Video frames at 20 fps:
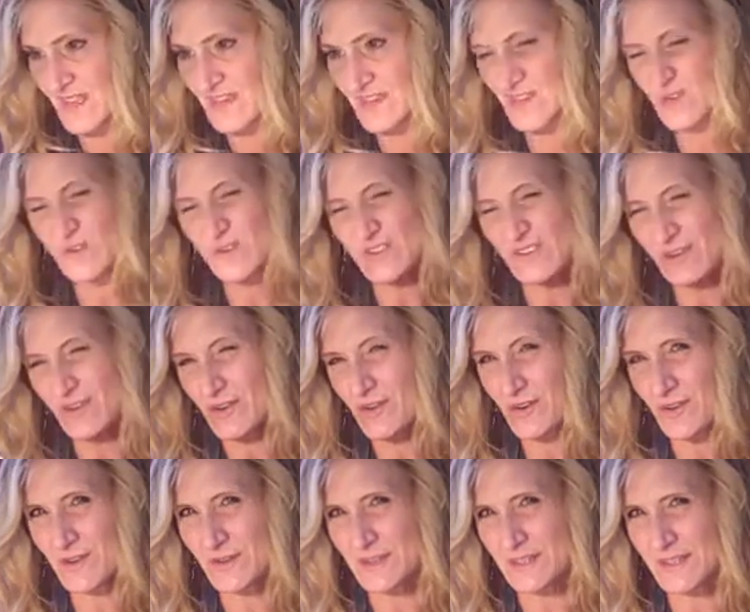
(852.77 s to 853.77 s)
usually
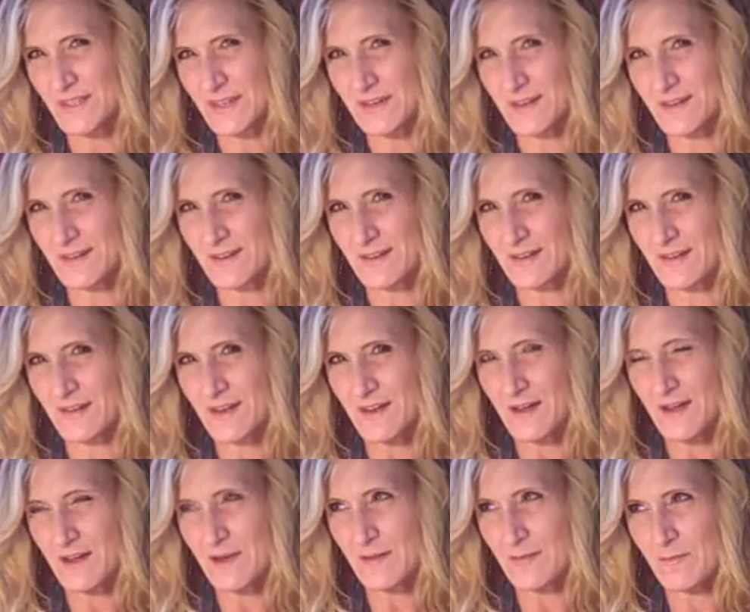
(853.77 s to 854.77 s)
occurs in
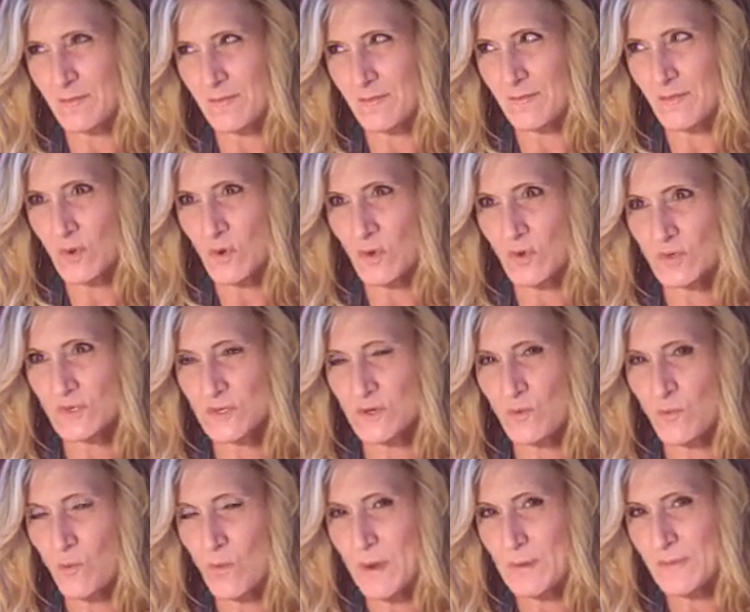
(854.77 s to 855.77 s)

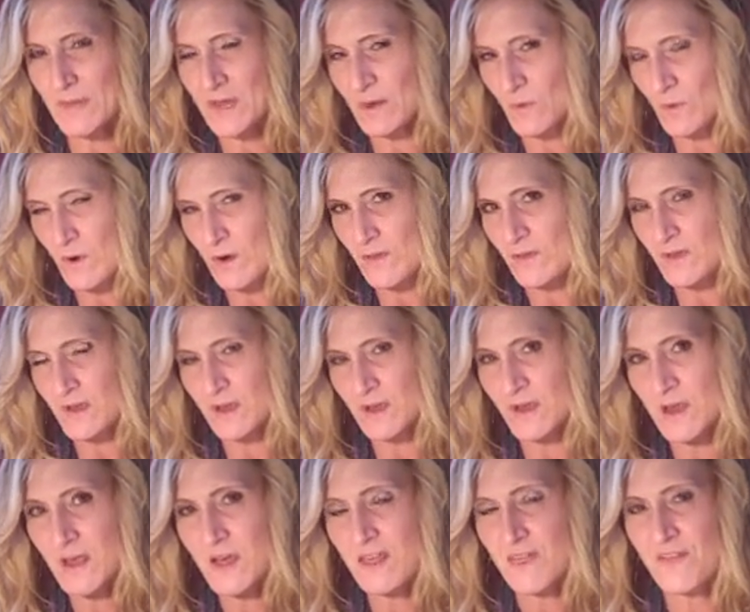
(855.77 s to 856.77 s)
older women, where
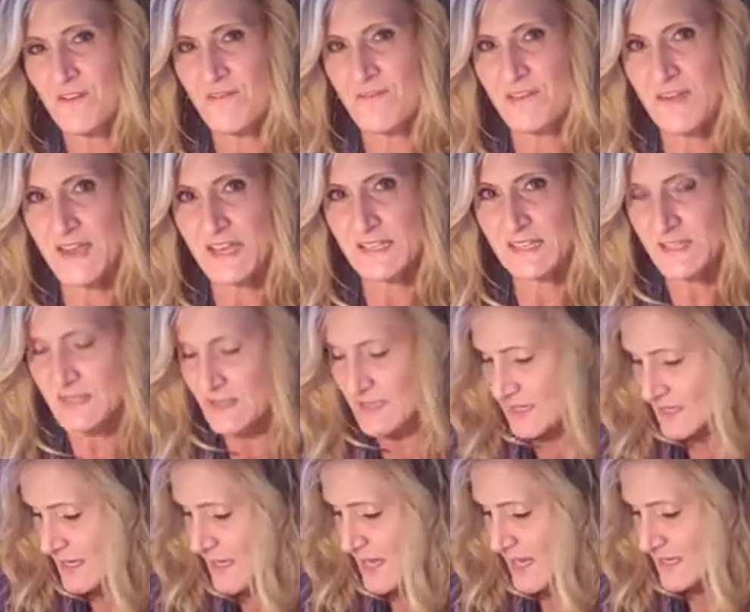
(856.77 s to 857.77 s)
the veins in
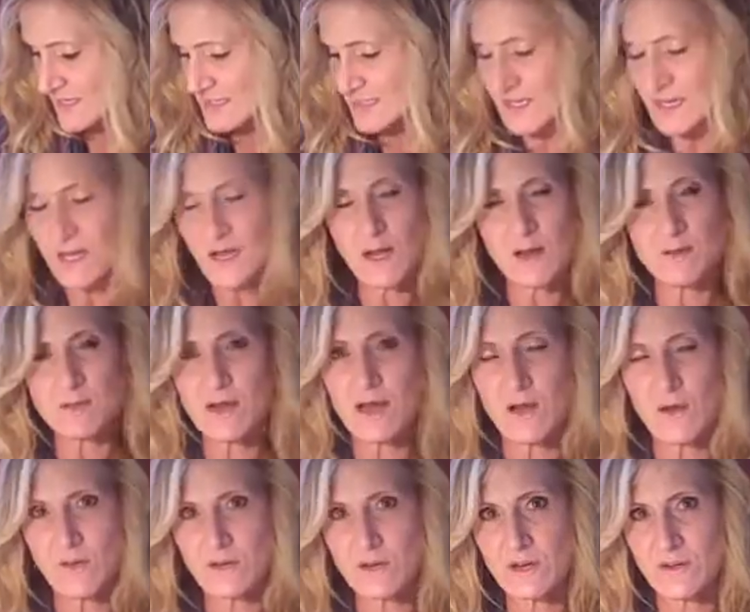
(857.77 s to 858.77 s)
the legs, they come
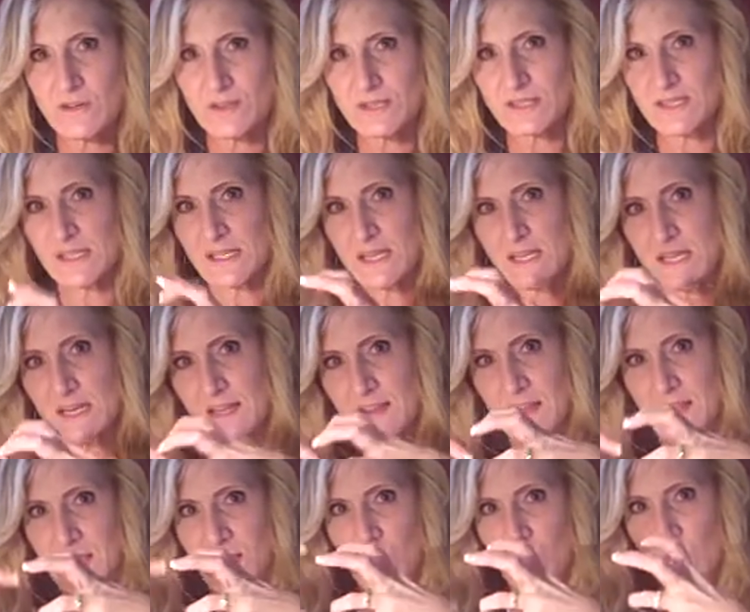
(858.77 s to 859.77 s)
out near the skin
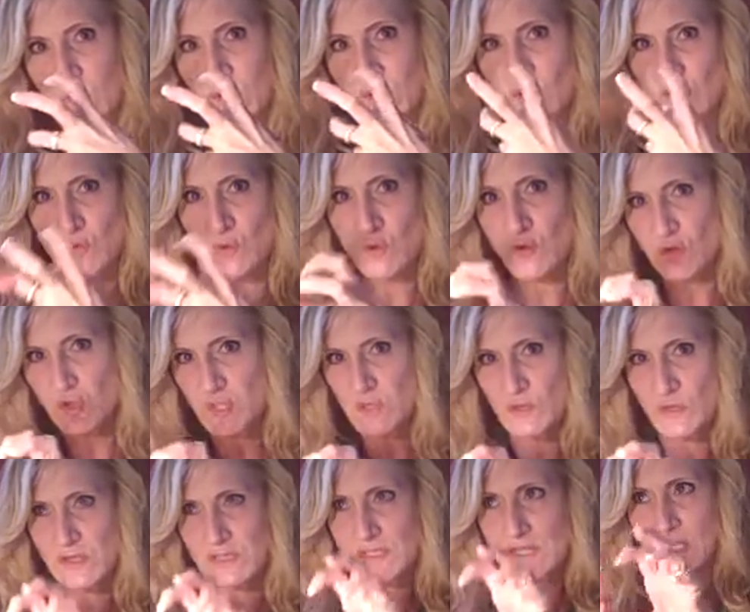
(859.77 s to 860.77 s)
and they get real
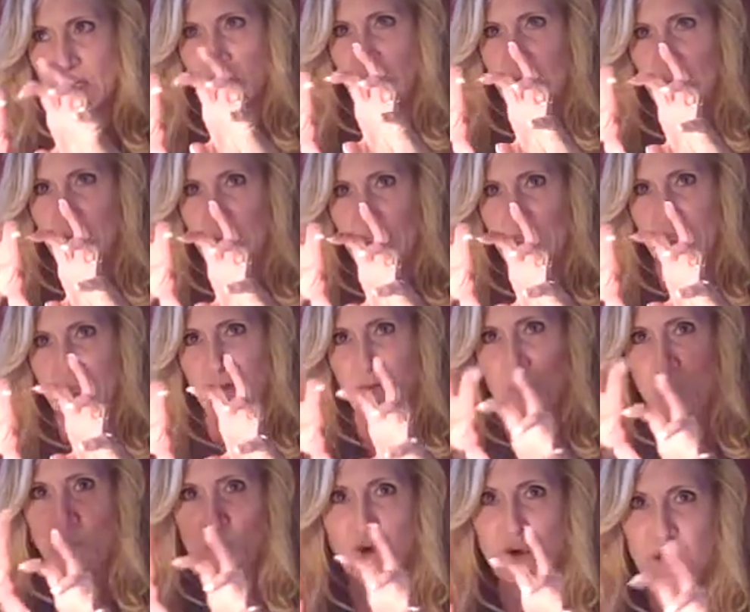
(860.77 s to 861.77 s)
tortuous. They look like little
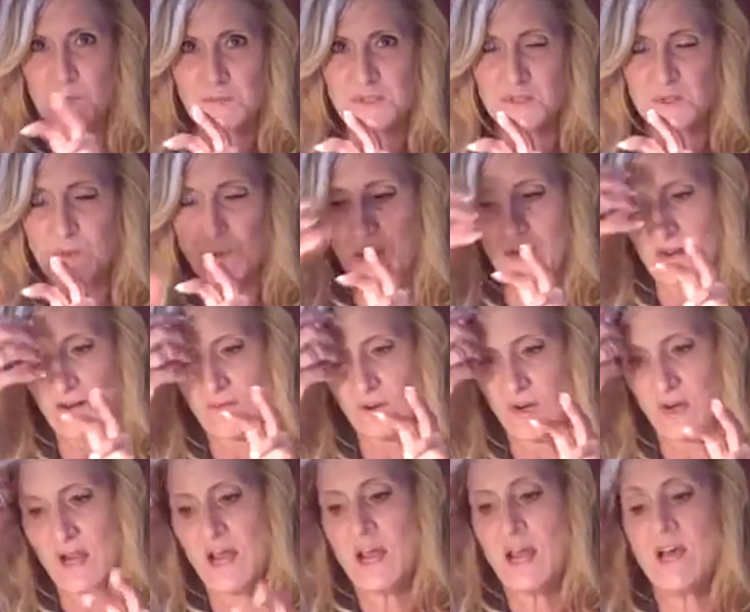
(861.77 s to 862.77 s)
worms or
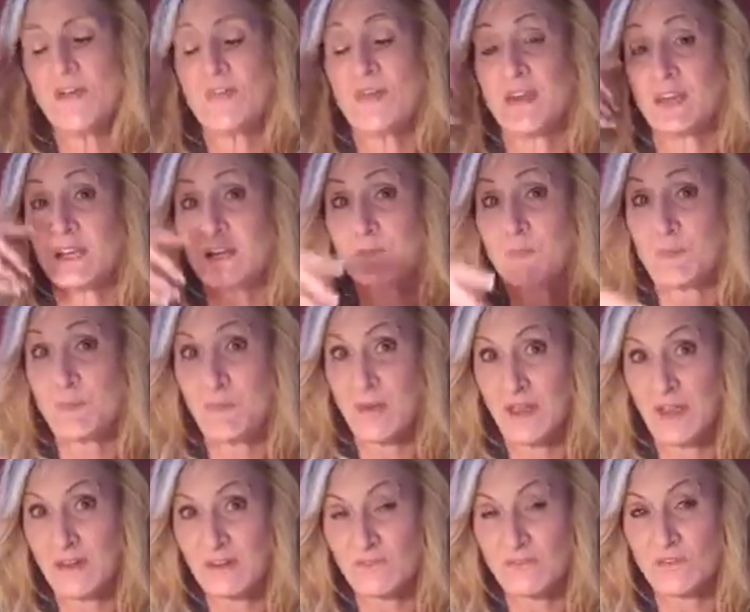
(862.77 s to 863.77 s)
whatever. They can be
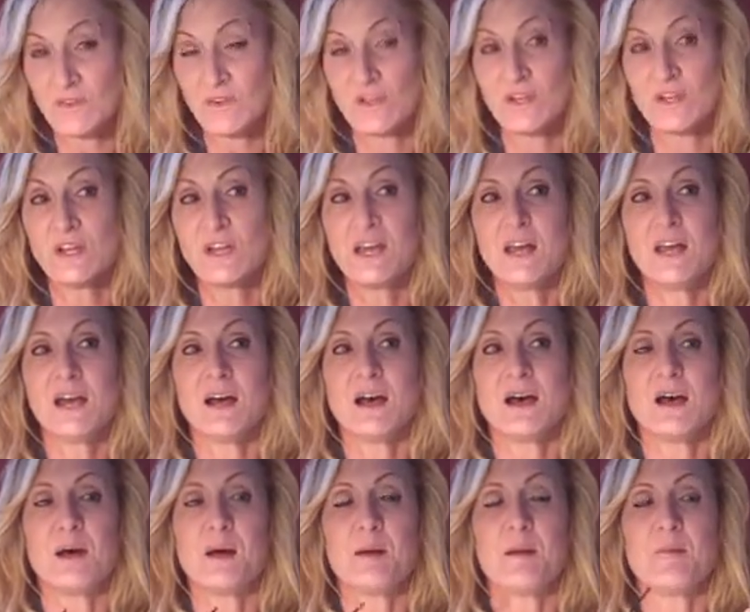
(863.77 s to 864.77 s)
painful,
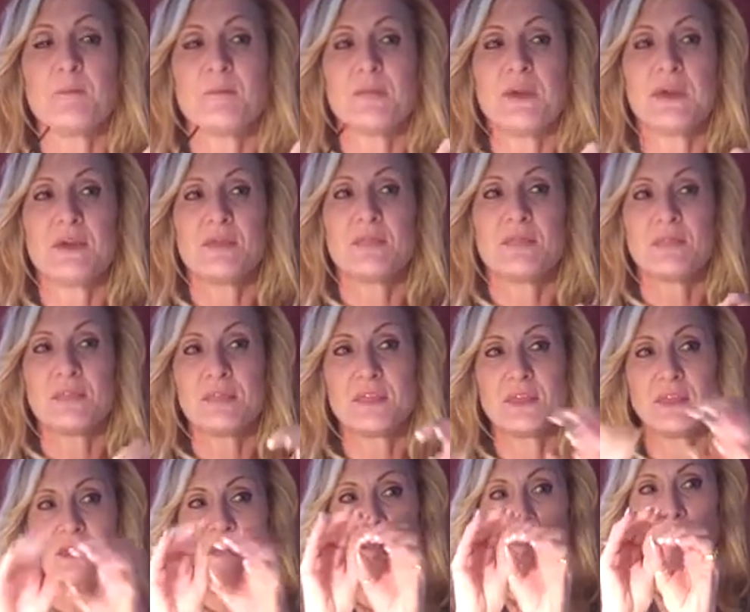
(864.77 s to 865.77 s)
and
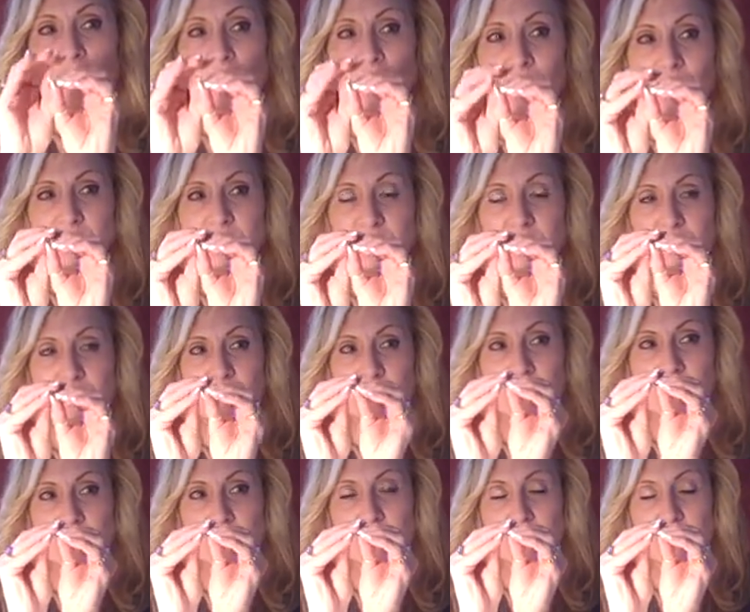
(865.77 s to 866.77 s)

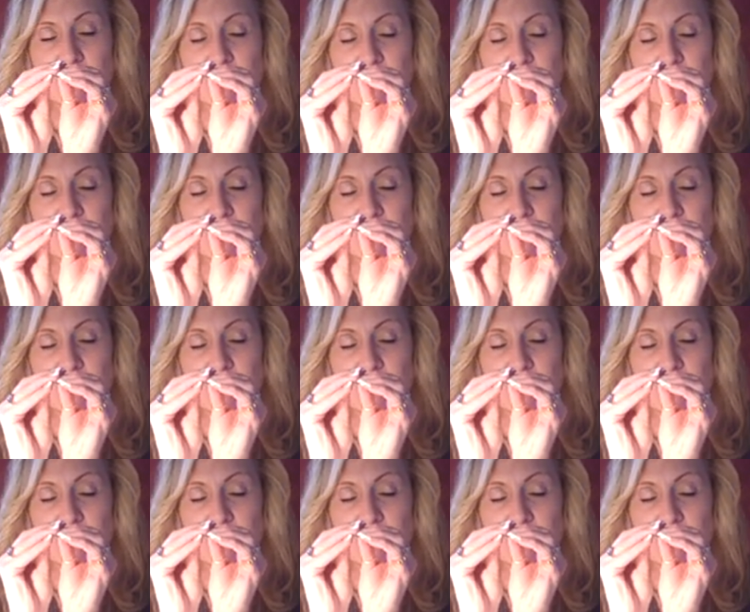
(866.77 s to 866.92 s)
the